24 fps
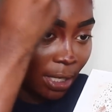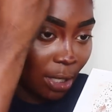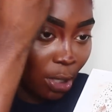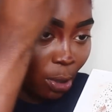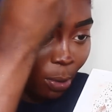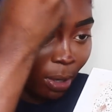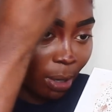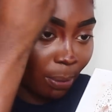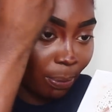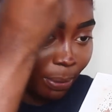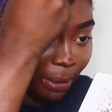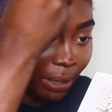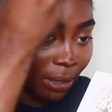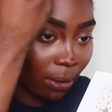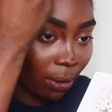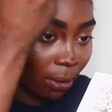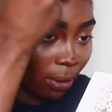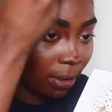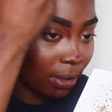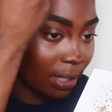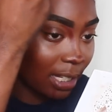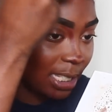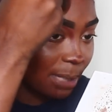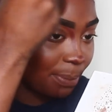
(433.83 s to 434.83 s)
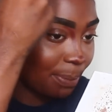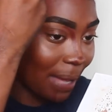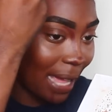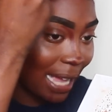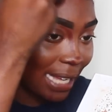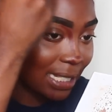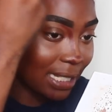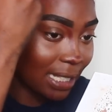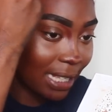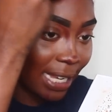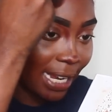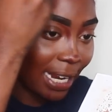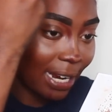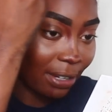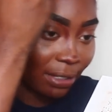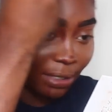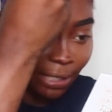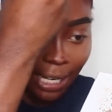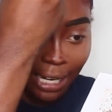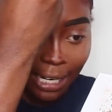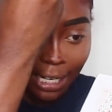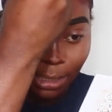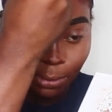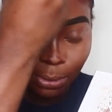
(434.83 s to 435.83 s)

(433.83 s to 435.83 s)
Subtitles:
You want to blend all this back to the hairline,